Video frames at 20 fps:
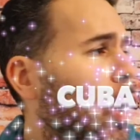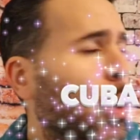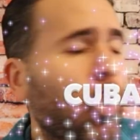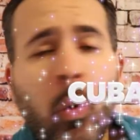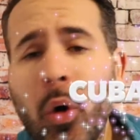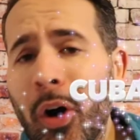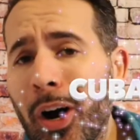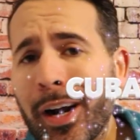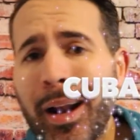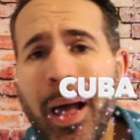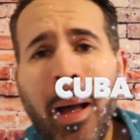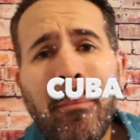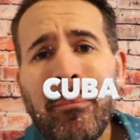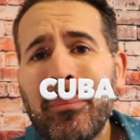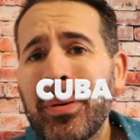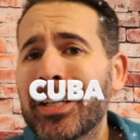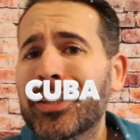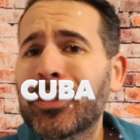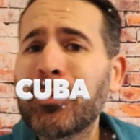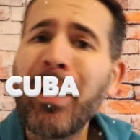What
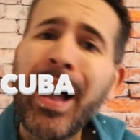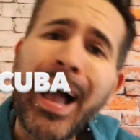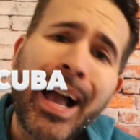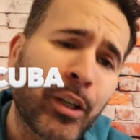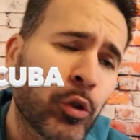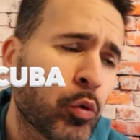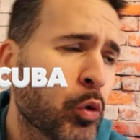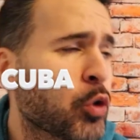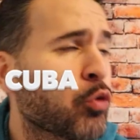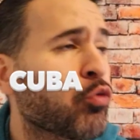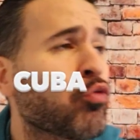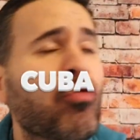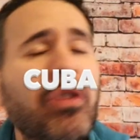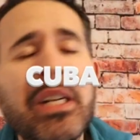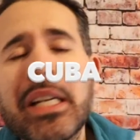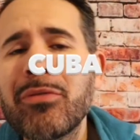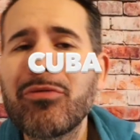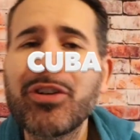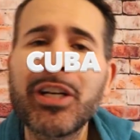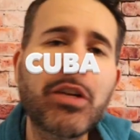up, bitch bags? What's
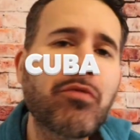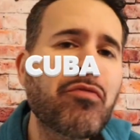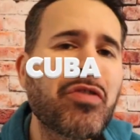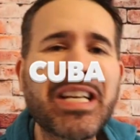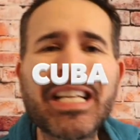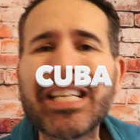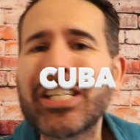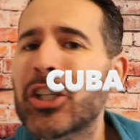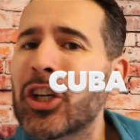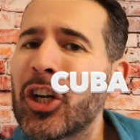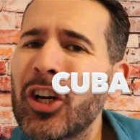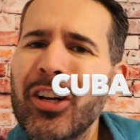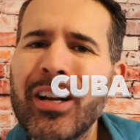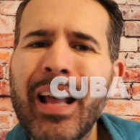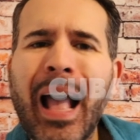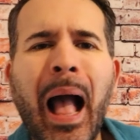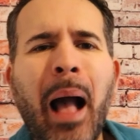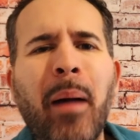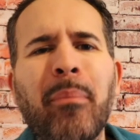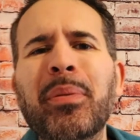really, really, really good?
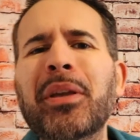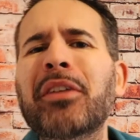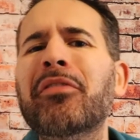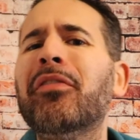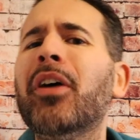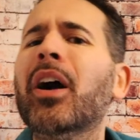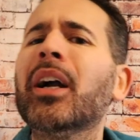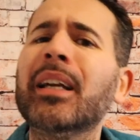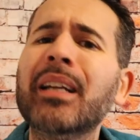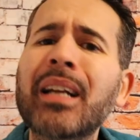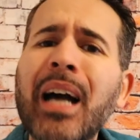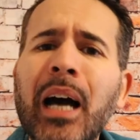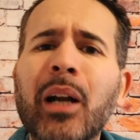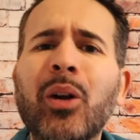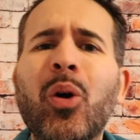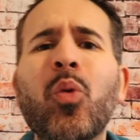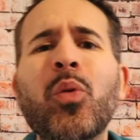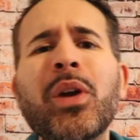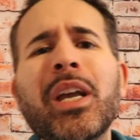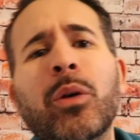Happy fucking
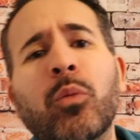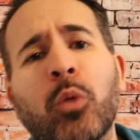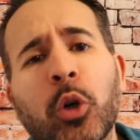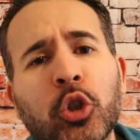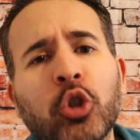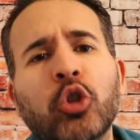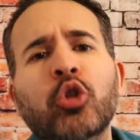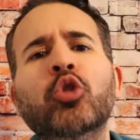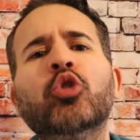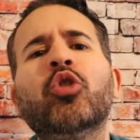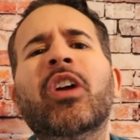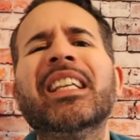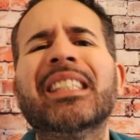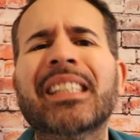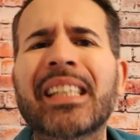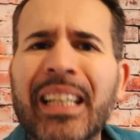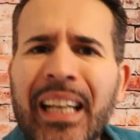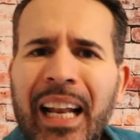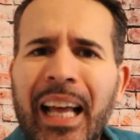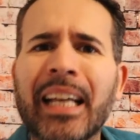Halloween. What you
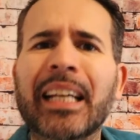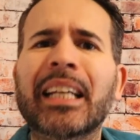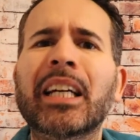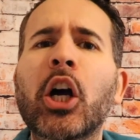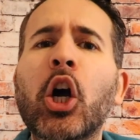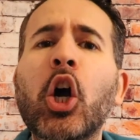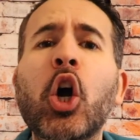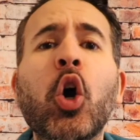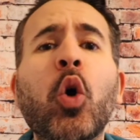dressing like?